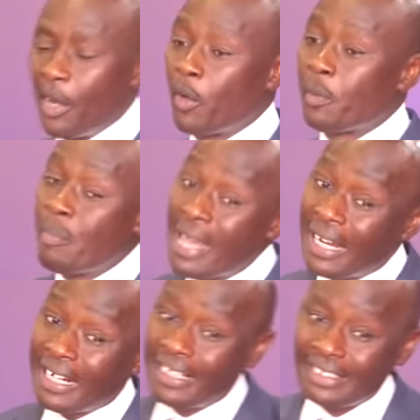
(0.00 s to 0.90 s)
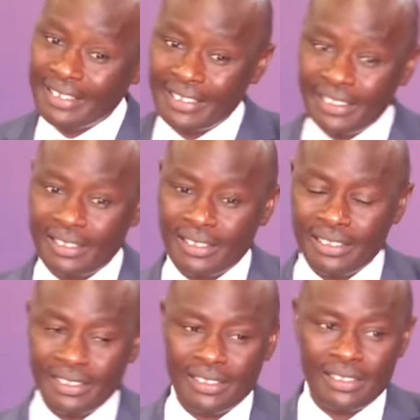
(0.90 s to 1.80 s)
it will make
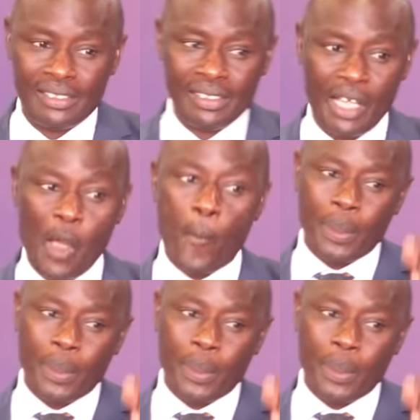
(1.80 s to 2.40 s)
a